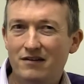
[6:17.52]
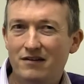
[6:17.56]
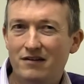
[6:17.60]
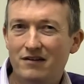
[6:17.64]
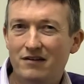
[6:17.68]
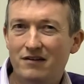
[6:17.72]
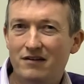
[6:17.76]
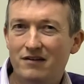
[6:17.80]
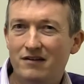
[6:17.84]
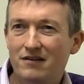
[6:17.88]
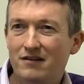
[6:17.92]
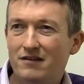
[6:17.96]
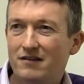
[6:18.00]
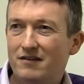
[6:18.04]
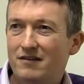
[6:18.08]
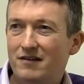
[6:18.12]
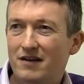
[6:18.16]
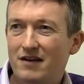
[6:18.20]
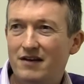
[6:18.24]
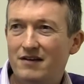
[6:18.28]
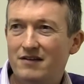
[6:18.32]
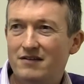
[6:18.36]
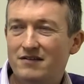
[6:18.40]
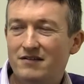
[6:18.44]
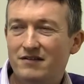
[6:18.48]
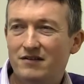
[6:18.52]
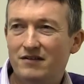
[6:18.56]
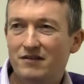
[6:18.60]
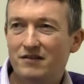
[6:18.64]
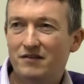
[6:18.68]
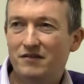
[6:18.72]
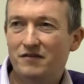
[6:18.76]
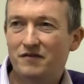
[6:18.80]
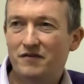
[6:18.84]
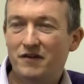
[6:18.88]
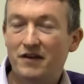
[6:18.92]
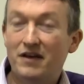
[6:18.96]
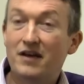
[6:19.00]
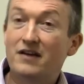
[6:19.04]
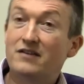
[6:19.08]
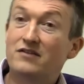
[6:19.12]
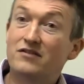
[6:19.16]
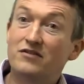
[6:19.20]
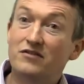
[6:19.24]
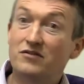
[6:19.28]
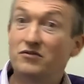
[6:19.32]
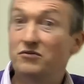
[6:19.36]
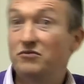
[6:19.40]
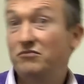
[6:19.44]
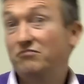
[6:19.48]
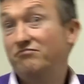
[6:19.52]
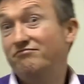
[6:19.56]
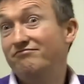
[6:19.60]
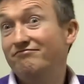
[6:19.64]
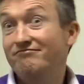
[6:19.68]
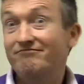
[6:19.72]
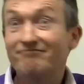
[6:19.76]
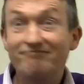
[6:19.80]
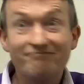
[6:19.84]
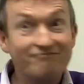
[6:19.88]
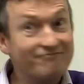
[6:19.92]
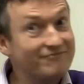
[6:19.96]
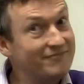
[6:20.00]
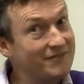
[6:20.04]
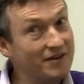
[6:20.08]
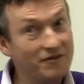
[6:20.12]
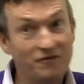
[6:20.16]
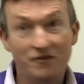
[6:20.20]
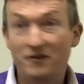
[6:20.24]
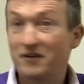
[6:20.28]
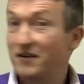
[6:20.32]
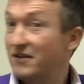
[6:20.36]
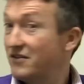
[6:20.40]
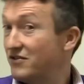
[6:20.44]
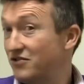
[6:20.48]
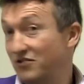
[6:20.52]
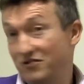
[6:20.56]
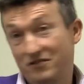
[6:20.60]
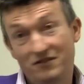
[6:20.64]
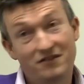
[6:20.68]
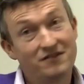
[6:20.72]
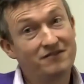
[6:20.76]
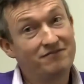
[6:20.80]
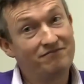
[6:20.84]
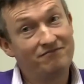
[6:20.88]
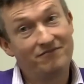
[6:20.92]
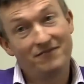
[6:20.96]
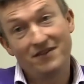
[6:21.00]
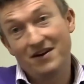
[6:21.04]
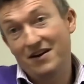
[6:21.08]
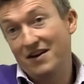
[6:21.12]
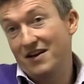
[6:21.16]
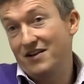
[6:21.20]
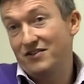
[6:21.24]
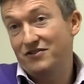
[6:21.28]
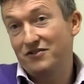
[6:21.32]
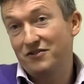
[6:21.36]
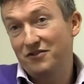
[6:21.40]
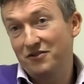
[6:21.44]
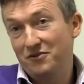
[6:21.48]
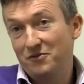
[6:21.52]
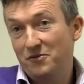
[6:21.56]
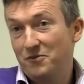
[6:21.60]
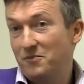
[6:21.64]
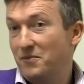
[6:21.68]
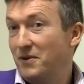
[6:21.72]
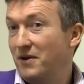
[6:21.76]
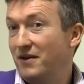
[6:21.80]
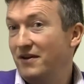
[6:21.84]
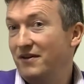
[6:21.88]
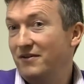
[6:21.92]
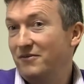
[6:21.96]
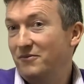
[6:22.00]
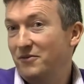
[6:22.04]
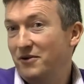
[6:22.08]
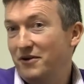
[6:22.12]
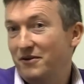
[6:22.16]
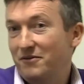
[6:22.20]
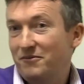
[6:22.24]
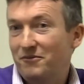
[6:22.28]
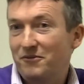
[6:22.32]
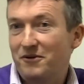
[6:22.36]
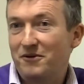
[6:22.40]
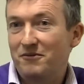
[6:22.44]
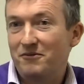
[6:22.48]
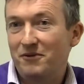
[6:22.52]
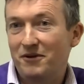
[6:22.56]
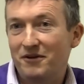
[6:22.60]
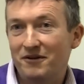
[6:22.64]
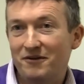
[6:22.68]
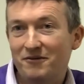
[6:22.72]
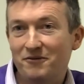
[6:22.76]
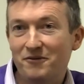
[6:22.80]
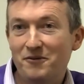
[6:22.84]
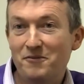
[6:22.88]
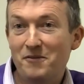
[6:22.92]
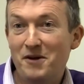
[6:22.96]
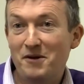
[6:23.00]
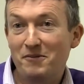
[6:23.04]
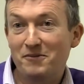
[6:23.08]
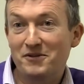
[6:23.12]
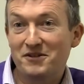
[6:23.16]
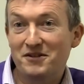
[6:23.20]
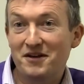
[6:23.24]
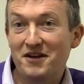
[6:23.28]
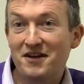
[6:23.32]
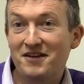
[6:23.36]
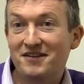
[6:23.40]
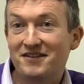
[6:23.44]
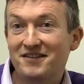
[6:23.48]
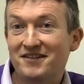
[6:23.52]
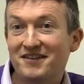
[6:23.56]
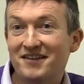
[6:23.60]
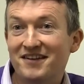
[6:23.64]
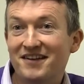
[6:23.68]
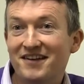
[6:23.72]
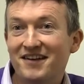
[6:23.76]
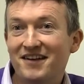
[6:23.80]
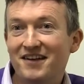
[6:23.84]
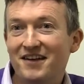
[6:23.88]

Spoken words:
you tend to forget to do different. It's just the nature of human being. We make mistakes.